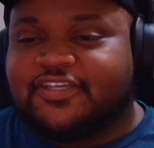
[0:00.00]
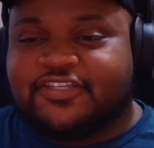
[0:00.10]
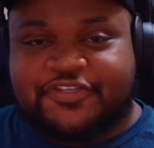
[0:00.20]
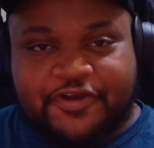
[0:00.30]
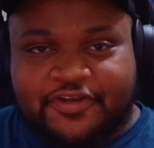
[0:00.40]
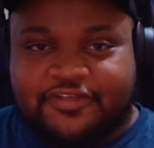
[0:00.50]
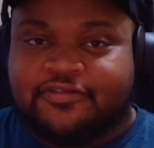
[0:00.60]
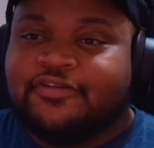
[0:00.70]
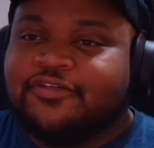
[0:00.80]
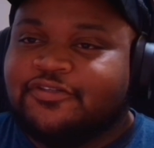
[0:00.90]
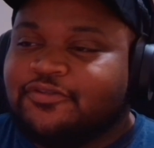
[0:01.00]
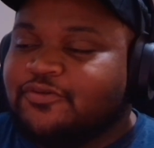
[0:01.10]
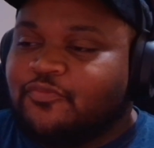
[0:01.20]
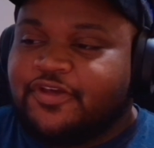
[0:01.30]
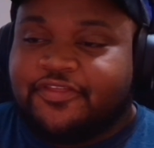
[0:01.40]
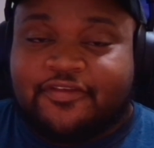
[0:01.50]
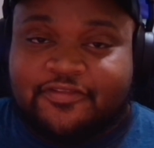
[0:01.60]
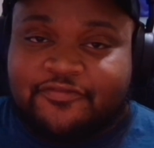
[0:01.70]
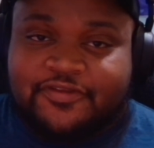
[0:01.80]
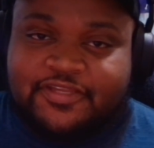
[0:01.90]
get started with
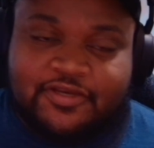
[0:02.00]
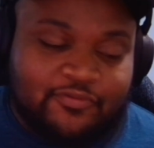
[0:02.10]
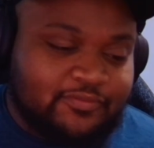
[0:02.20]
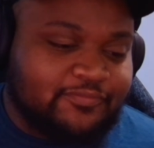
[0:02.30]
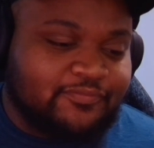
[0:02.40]
the video.